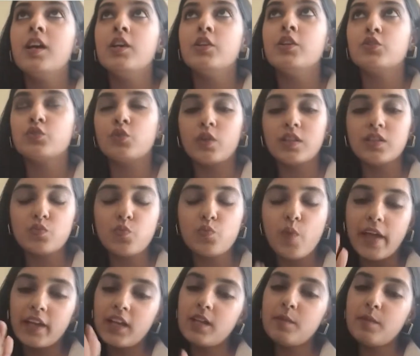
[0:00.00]
So it's
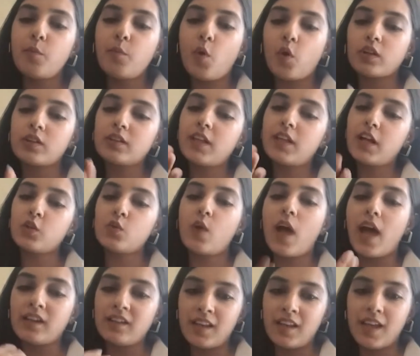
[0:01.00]
very important that you
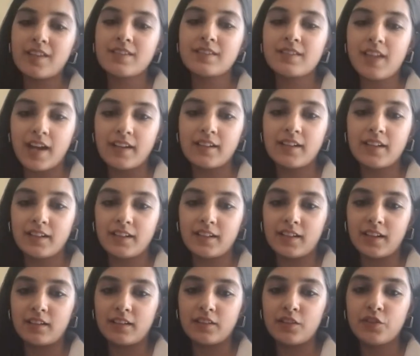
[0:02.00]
analyze that
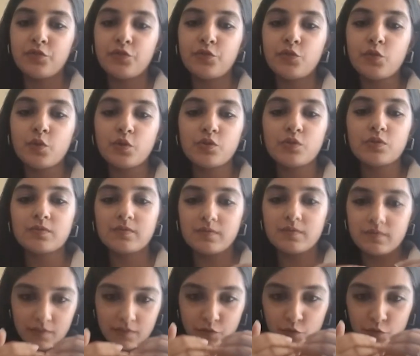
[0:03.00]
data. If you're
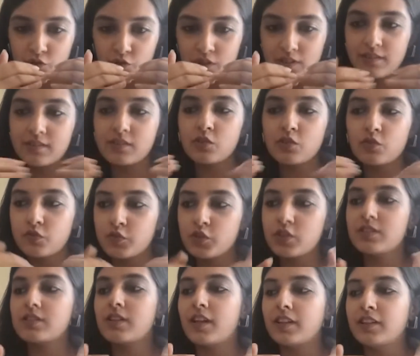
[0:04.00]

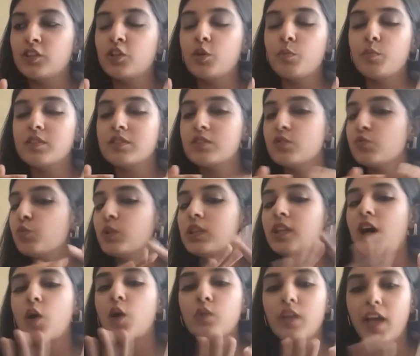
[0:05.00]
just running your business
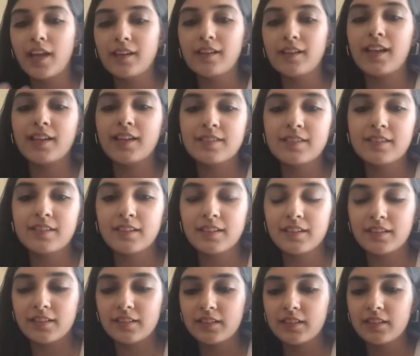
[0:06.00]
without analyzing,
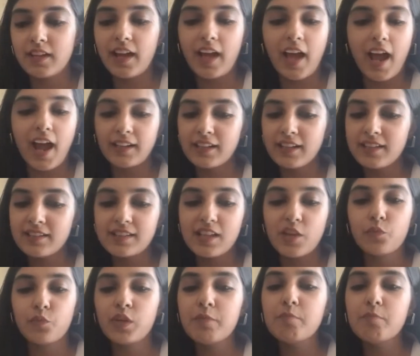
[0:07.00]
at least
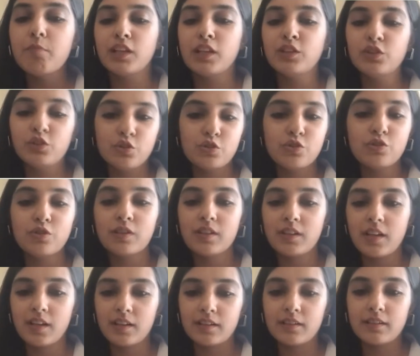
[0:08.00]
every month you should
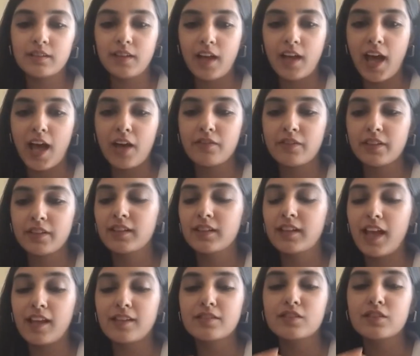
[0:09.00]
have an
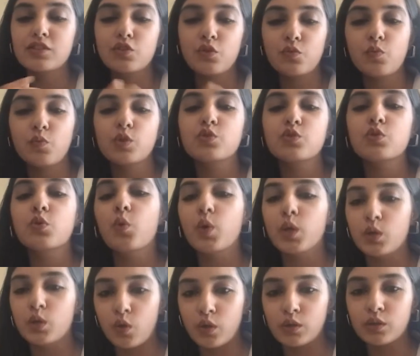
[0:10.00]
analysis of what's
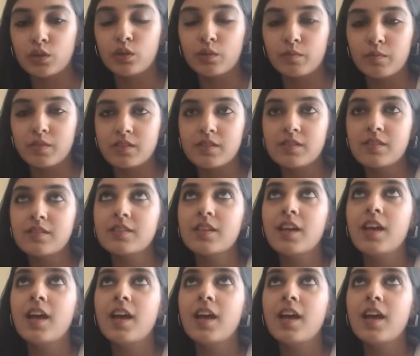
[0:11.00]
going on in your business,